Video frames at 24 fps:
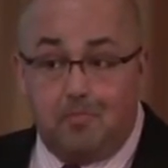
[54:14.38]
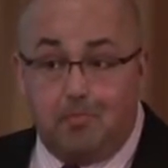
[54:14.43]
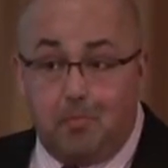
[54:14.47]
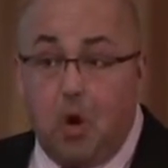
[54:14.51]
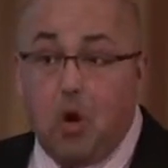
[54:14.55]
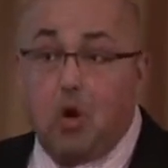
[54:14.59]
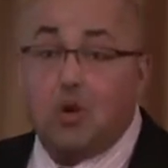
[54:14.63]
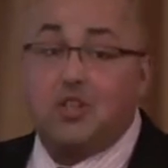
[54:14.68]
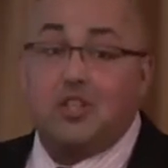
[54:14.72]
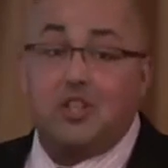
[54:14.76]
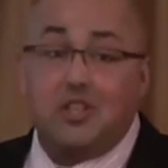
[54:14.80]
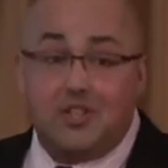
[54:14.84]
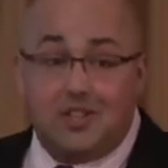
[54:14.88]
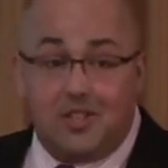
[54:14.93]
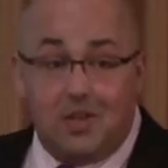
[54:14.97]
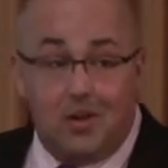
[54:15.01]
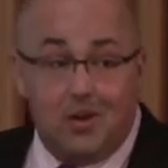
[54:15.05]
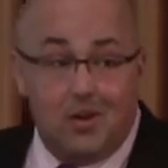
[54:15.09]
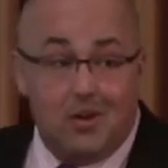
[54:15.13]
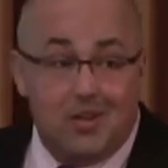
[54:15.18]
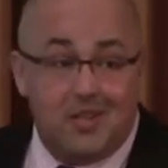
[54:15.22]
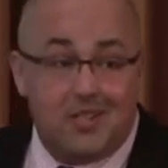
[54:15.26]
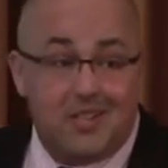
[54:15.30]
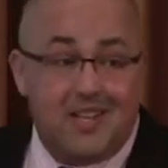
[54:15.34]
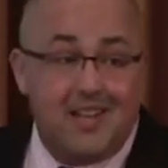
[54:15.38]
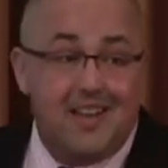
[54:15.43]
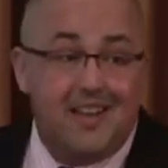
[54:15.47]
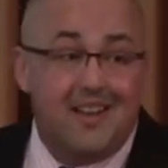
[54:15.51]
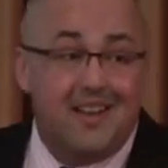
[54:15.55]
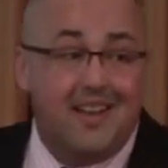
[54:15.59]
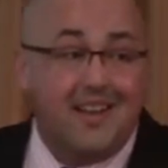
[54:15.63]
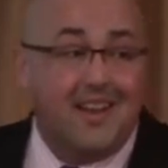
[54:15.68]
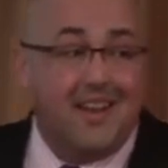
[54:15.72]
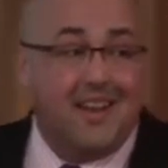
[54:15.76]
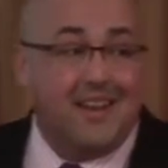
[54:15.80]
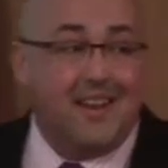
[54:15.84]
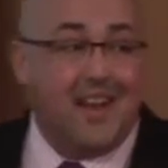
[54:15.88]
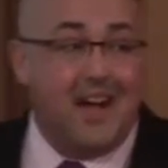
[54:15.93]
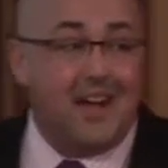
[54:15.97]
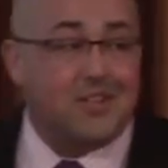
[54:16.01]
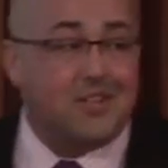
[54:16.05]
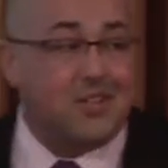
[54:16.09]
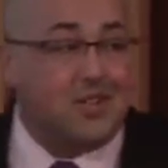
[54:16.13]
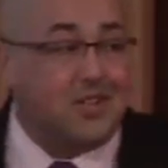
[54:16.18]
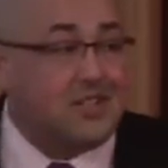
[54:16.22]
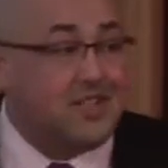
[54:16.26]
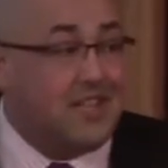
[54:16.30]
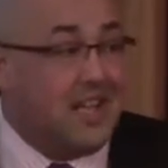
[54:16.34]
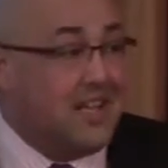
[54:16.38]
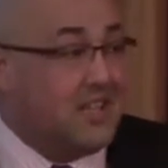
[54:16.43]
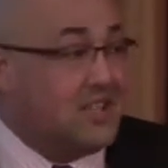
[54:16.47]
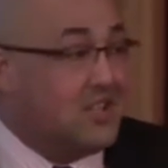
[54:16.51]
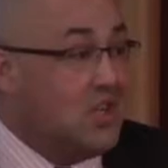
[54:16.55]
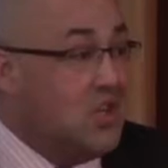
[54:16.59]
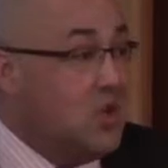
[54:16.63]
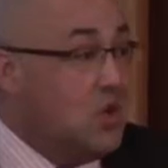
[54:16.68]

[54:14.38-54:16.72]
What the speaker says: purchasers, not just as